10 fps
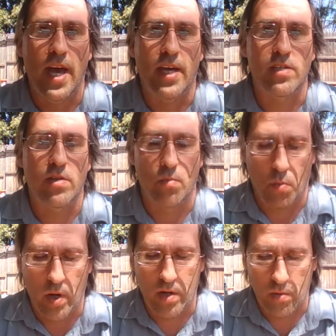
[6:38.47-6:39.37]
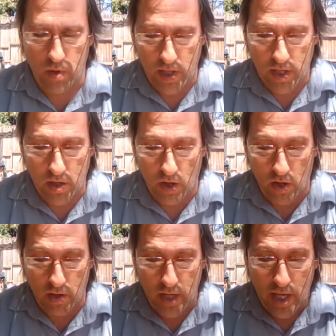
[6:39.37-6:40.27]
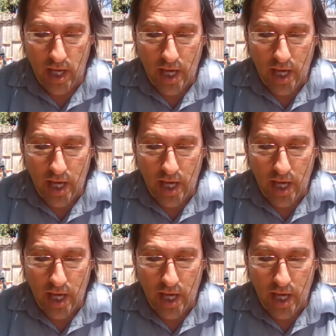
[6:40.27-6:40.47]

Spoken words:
as what he called